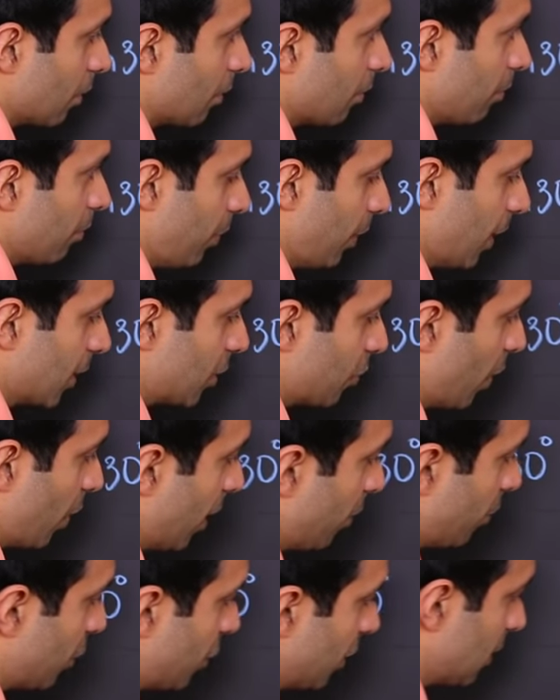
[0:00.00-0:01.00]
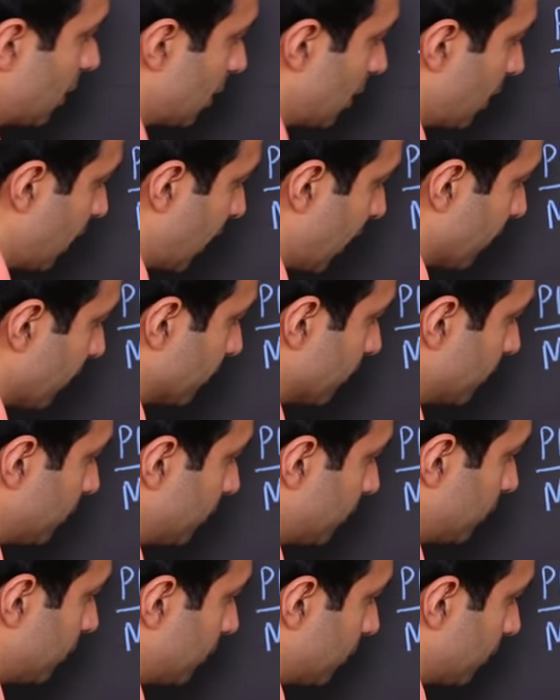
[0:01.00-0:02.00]
plus y which is 10
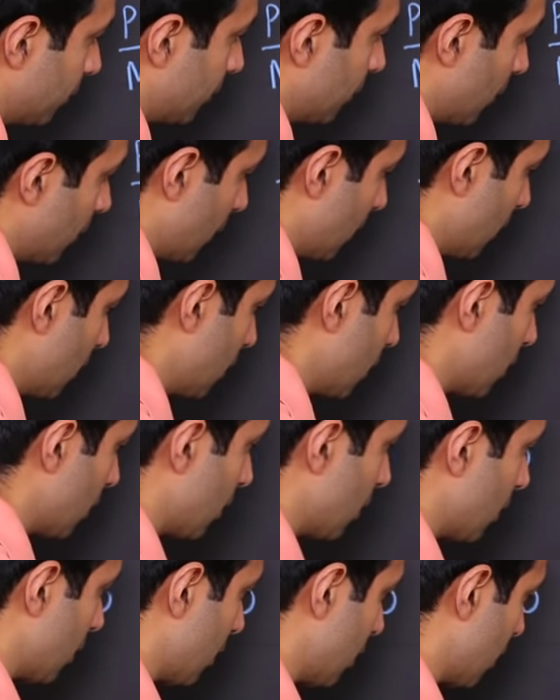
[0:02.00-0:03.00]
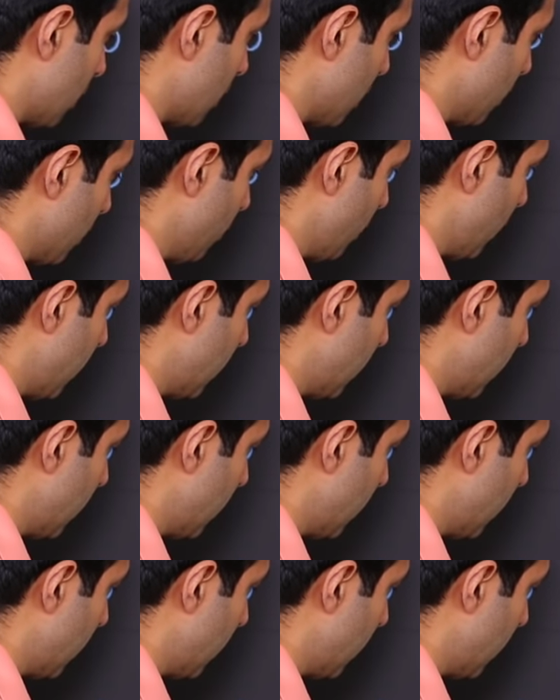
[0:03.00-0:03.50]
and we